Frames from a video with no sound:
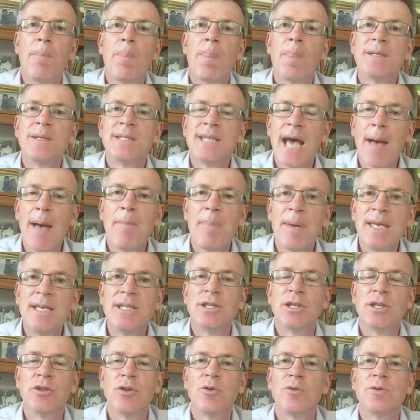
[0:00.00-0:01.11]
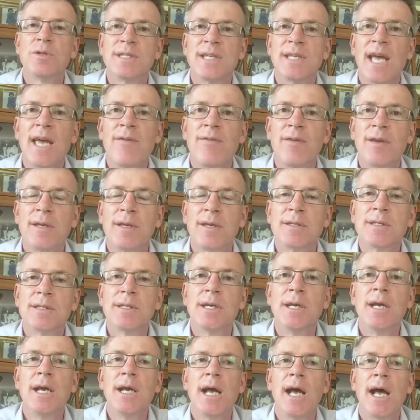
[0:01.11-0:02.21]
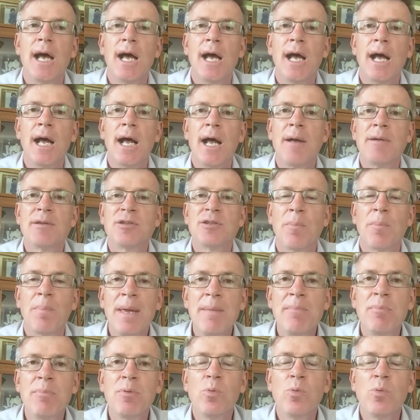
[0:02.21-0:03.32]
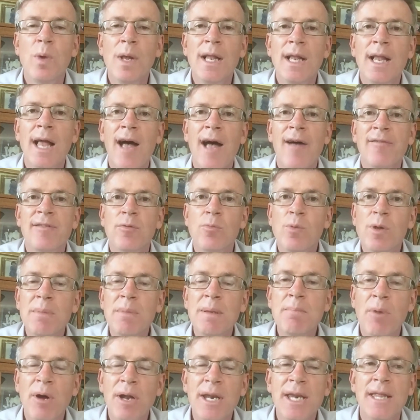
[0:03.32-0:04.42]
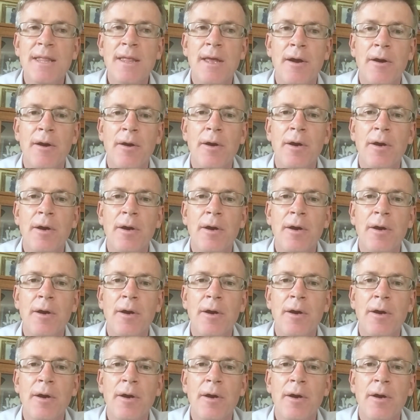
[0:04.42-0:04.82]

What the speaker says: tap into those savings? So there will be money there,